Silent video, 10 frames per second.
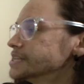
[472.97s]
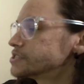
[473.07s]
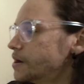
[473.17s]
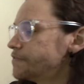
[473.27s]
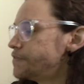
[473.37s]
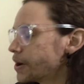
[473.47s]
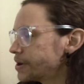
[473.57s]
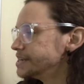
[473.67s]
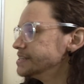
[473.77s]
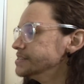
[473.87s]
It's a
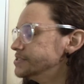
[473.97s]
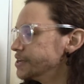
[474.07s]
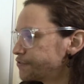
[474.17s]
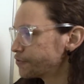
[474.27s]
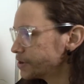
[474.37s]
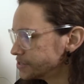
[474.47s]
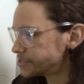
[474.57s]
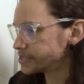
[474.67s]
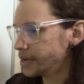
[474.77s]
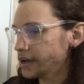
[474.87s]
very
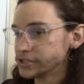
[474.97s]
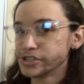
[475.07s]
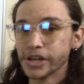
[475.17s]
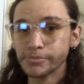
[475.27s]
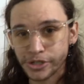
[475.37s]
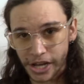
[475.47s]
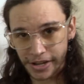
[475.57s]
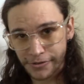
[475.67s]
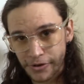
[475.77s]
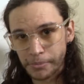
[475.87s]
different
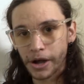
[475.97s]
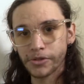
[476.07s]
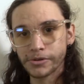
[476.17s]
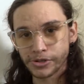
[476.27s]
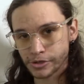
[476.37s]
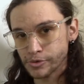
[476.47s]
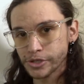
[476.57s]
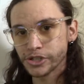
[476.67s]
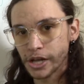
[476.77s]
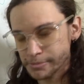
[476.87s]
subject from other school
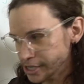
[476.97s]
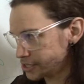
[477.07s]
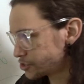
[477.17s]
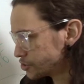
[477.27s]
subjects.